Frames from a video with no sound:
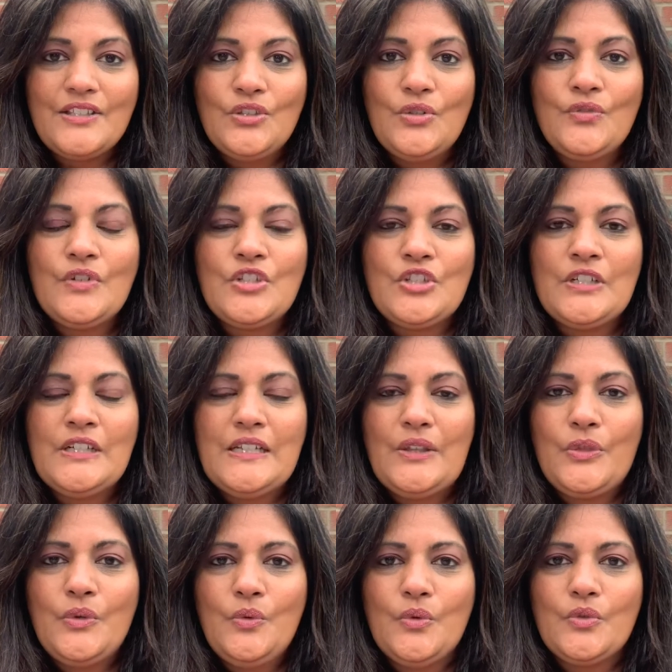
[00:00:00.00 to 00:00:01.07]
you originally
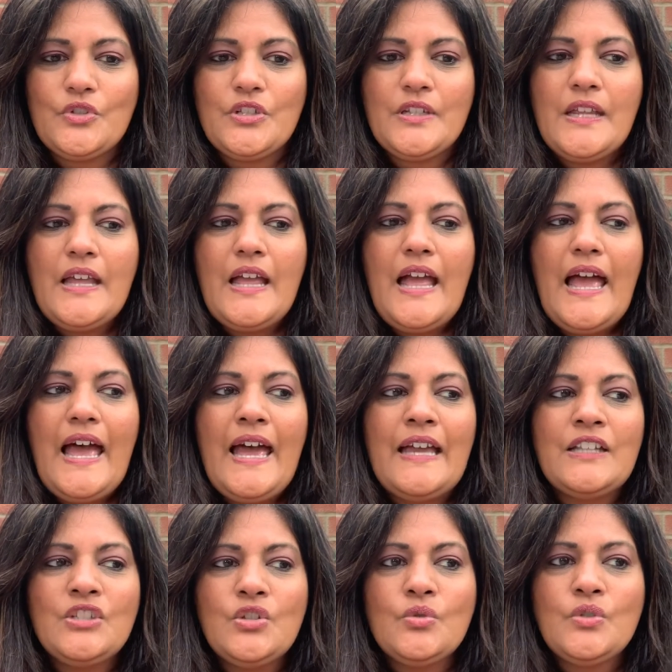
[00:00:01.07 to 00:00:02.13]
thought,
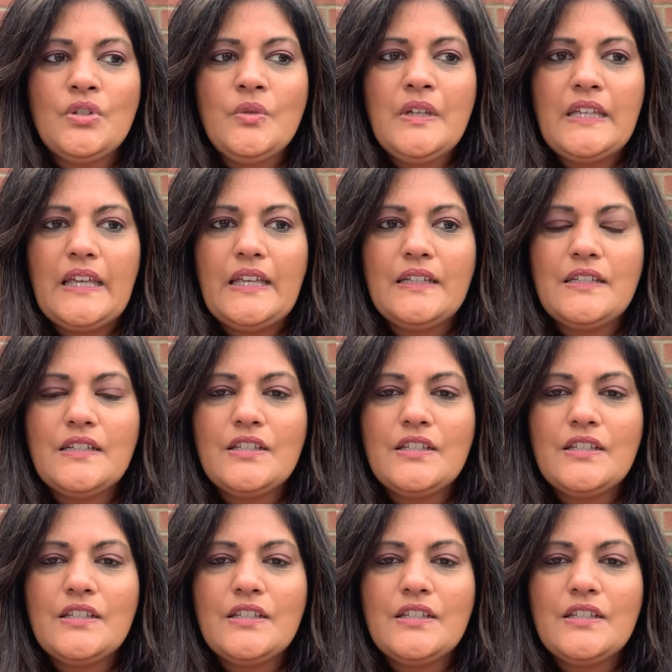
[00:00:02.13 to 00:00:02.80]
and you're doing it.